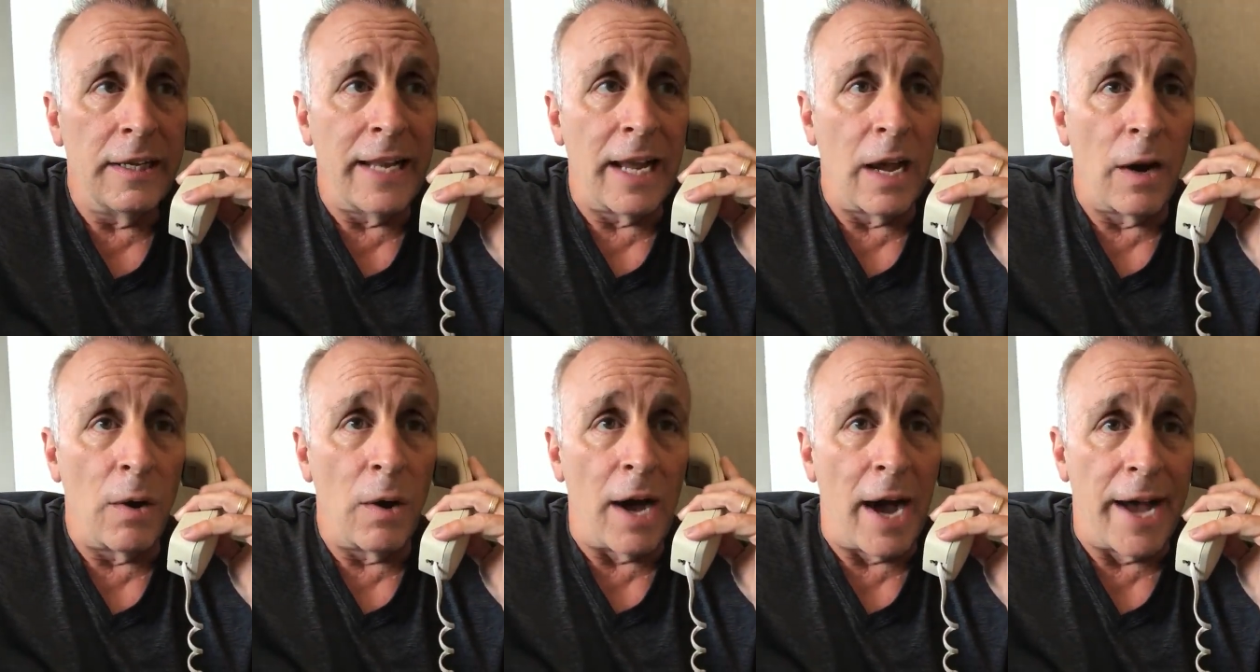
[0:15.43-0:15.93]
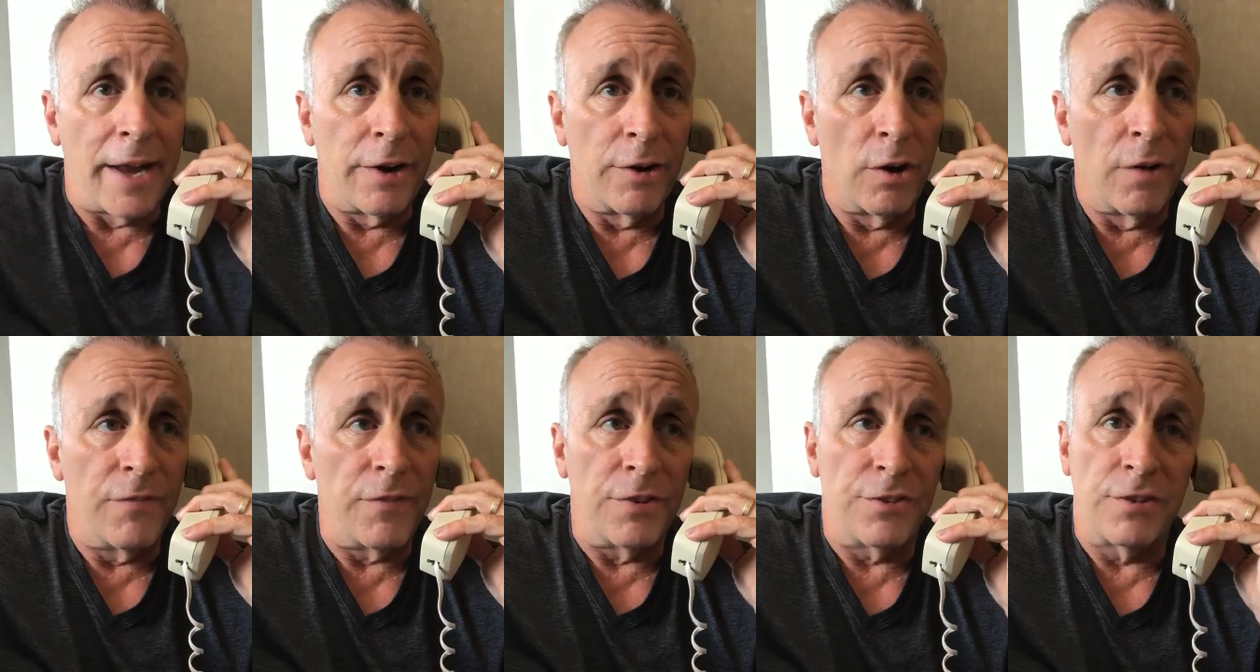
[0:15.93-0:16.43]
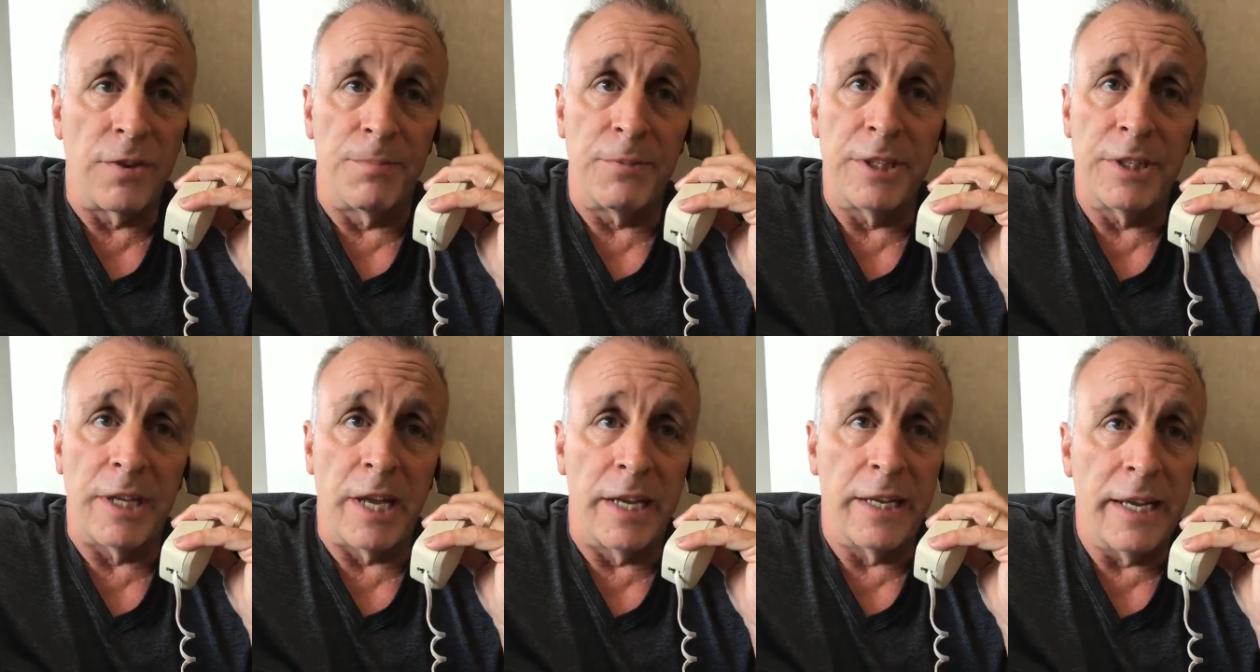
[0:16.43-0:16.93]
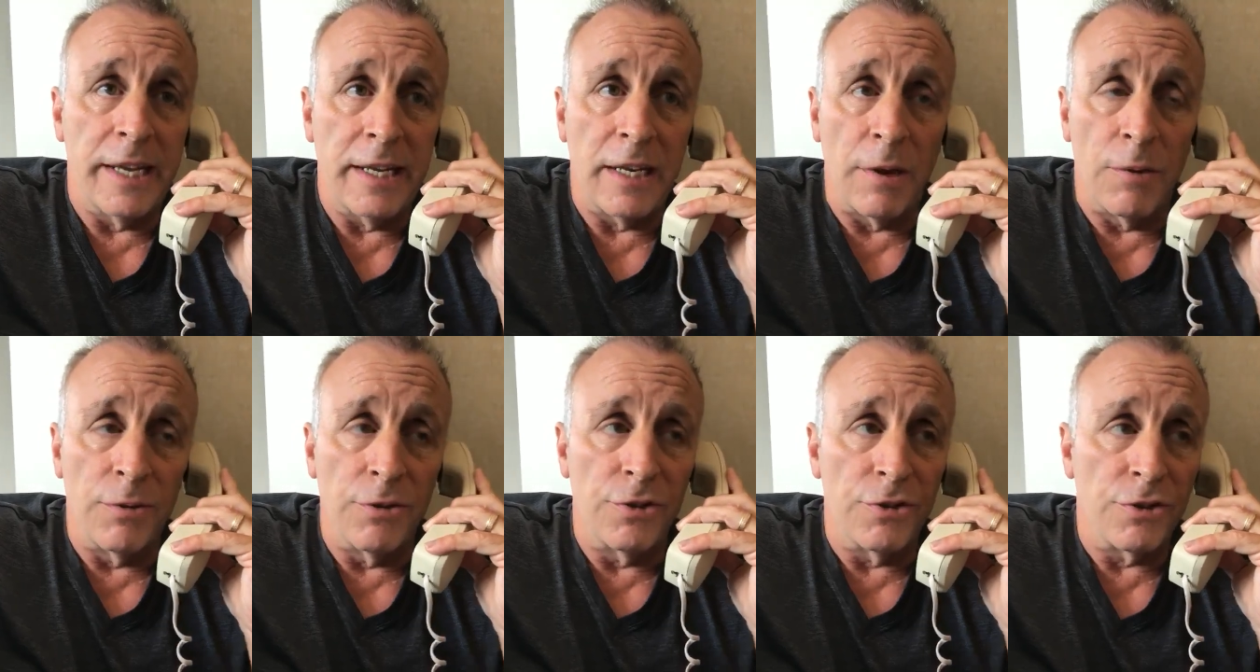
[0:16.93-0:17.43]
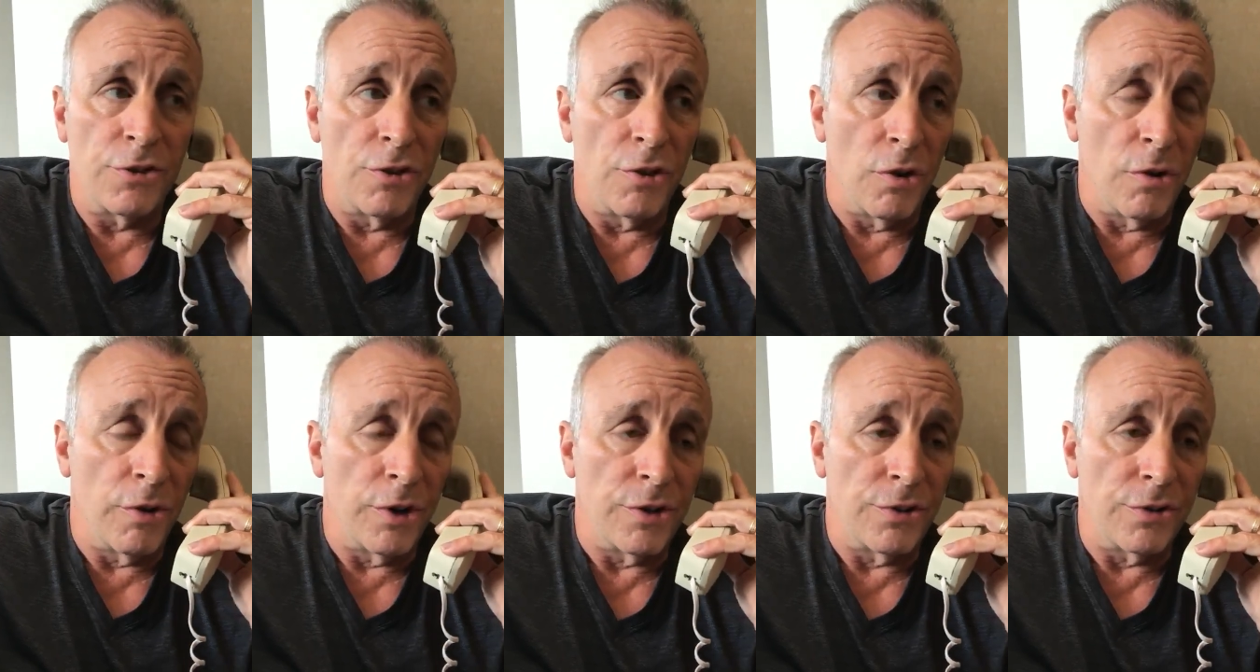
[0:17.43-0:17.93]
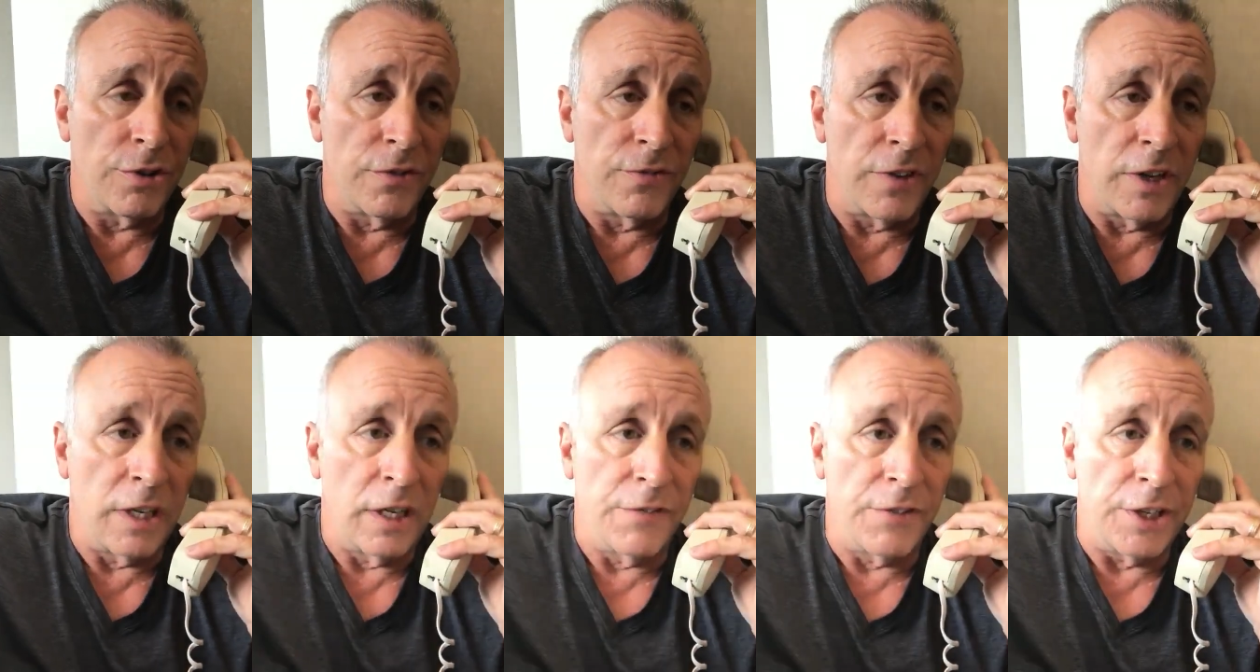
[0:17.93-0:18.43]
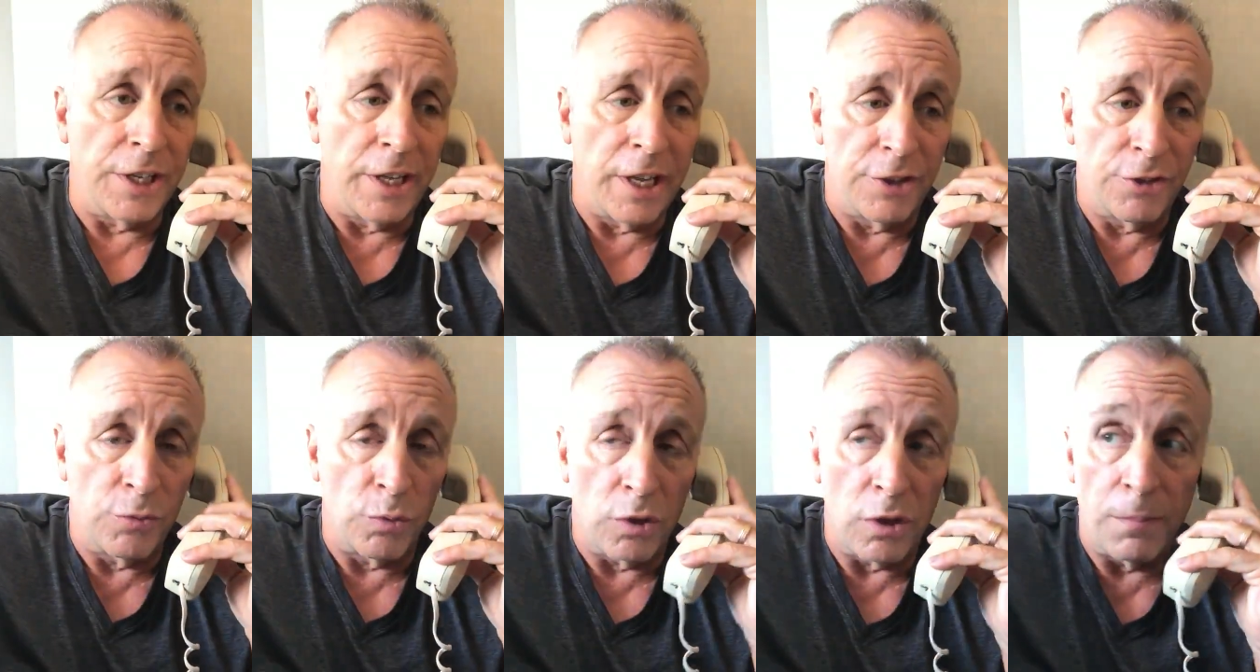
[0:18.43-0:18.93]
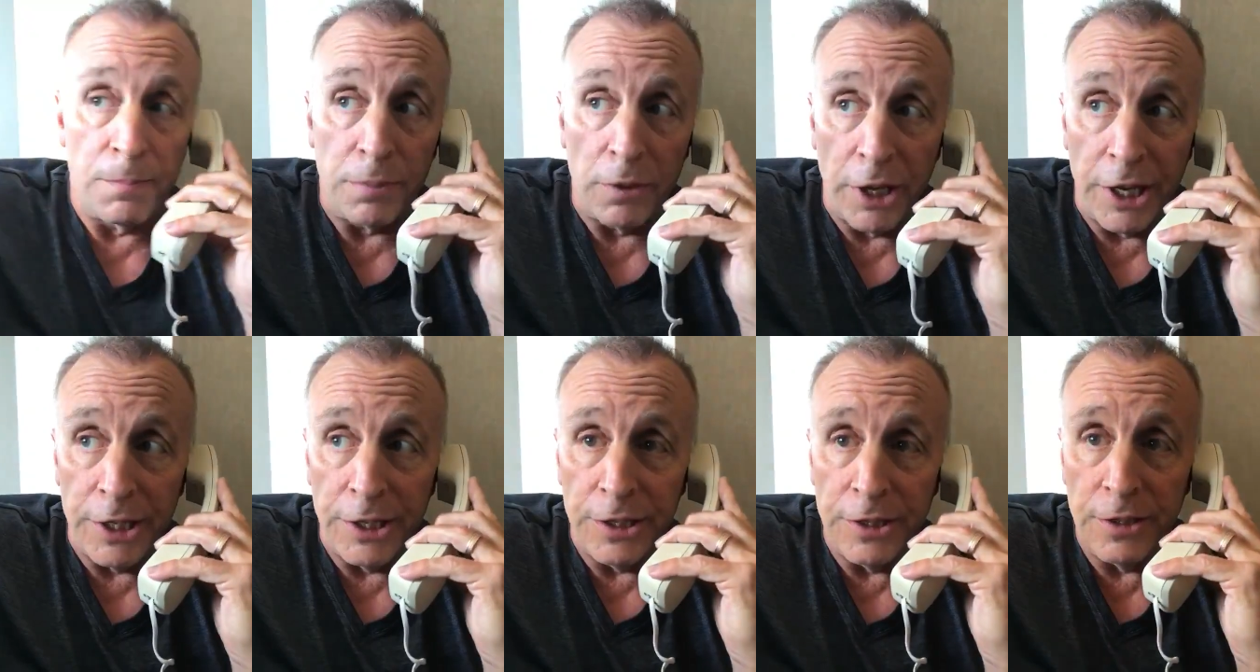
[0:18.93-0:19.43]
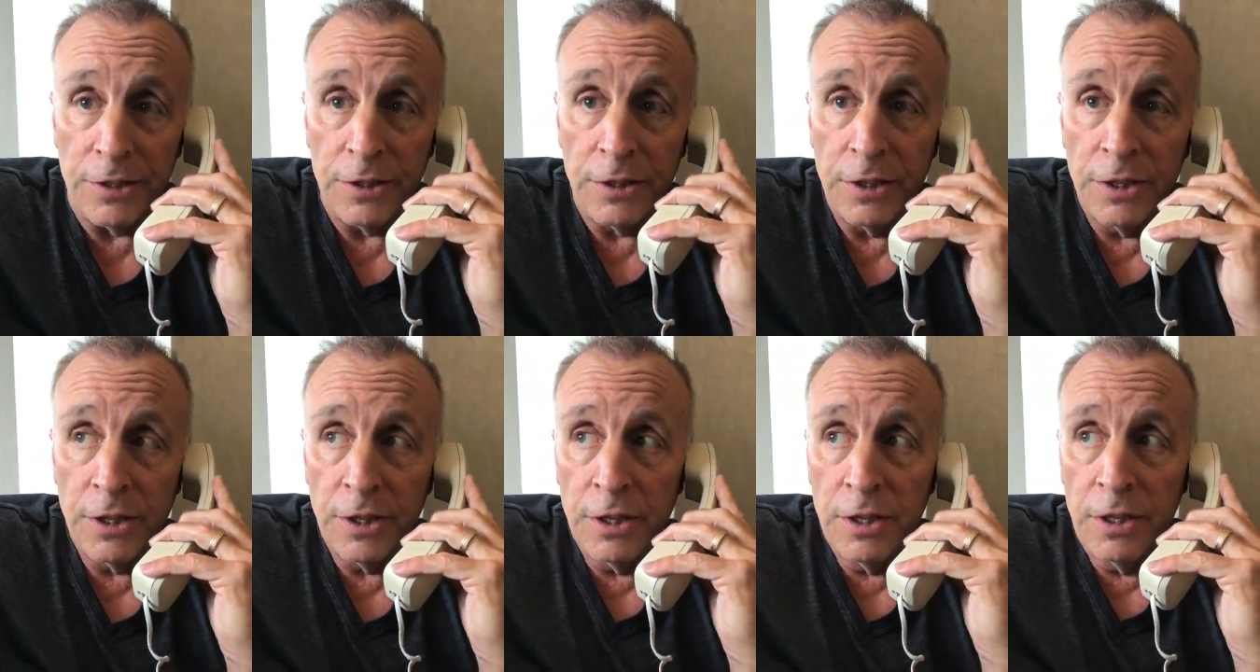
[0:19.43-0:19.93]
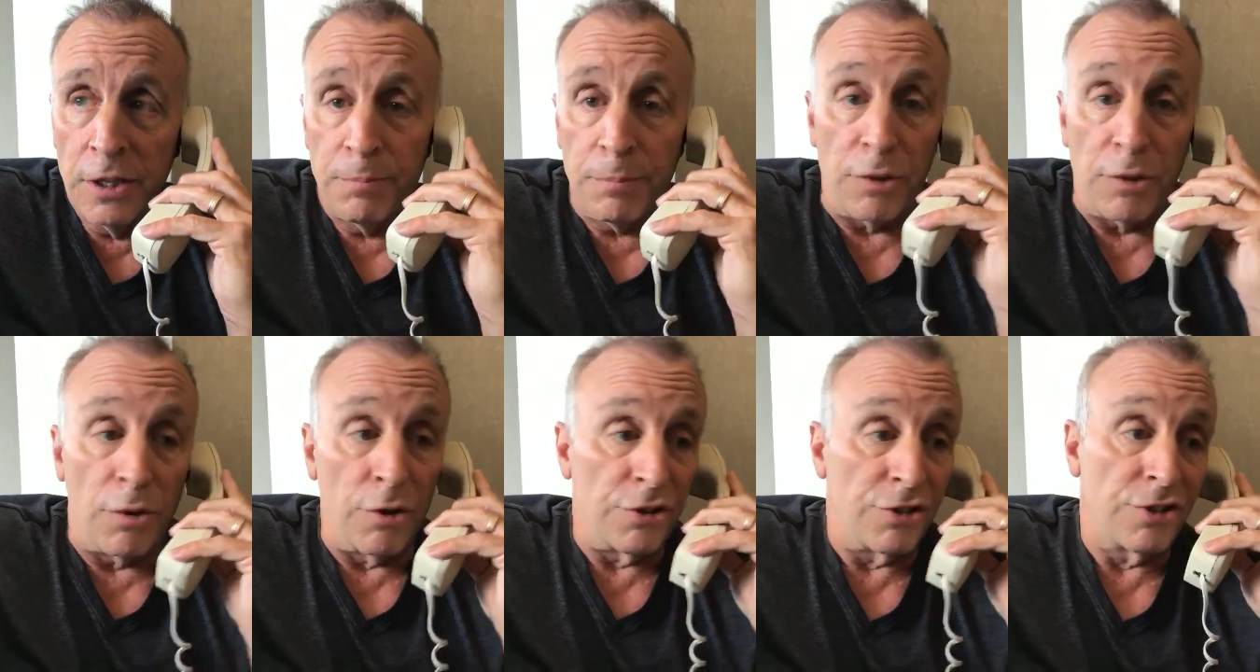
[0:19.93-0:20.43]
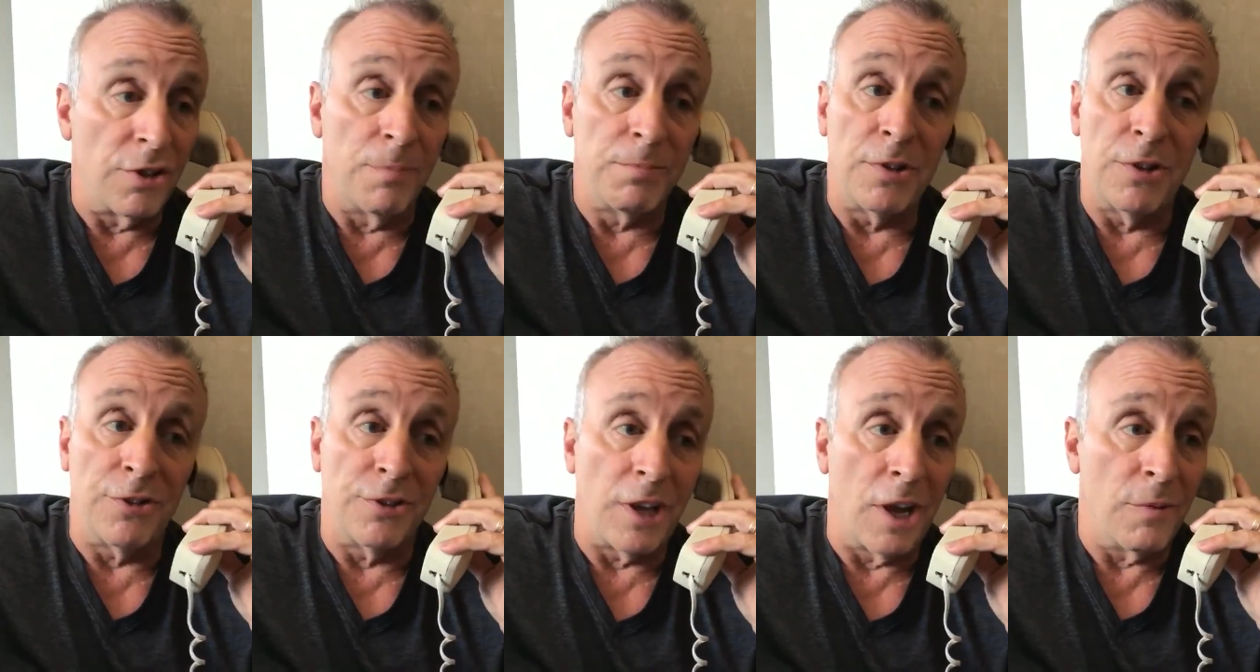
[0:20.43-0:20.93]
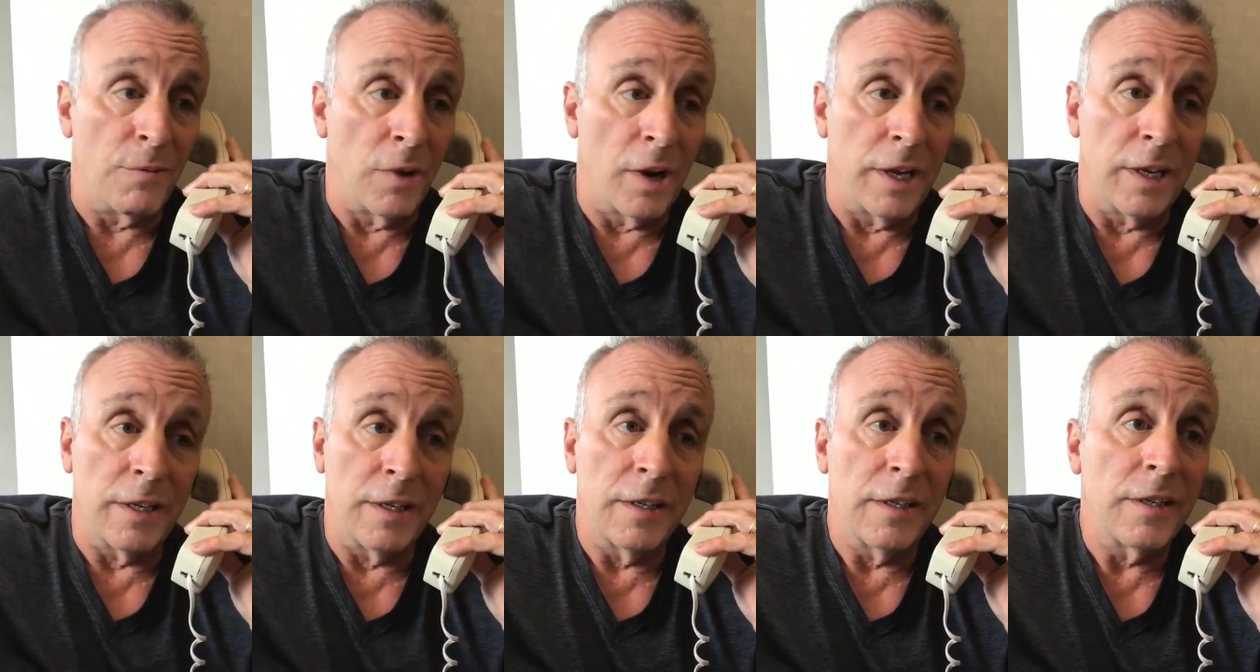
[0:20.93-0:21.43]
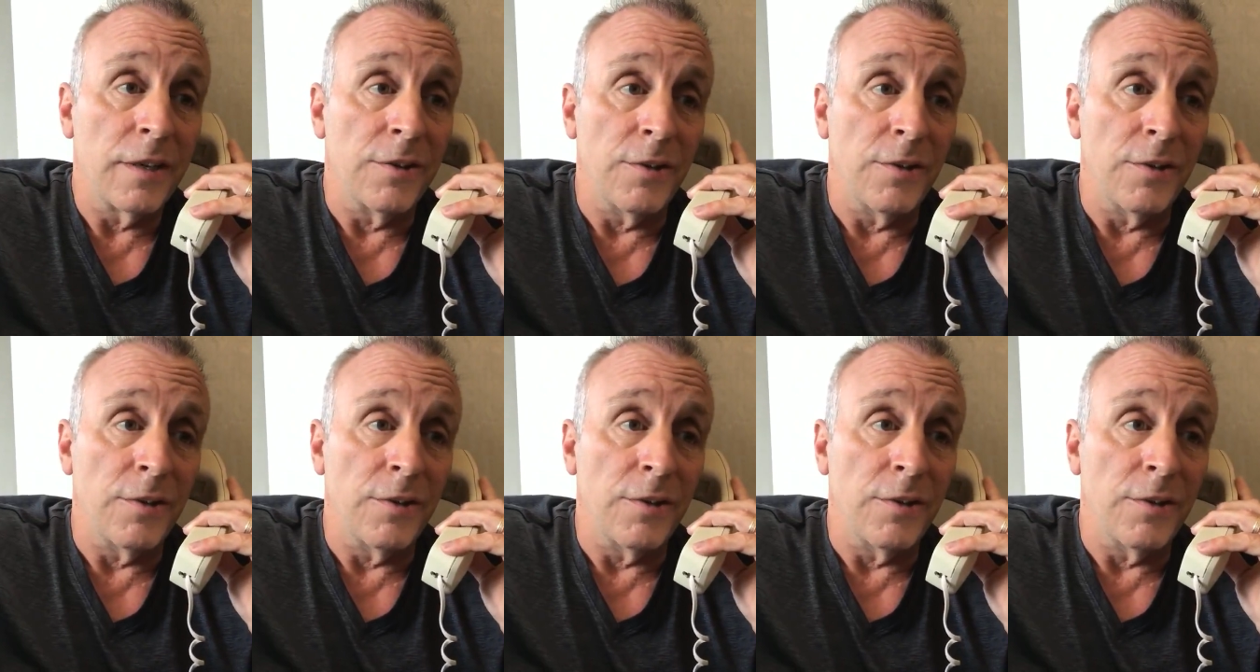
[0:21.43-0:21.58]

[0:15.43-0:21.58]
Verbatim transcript: Now, I don't know if it's something I ate. I was just curious if any of the guests were complaining because something's not right.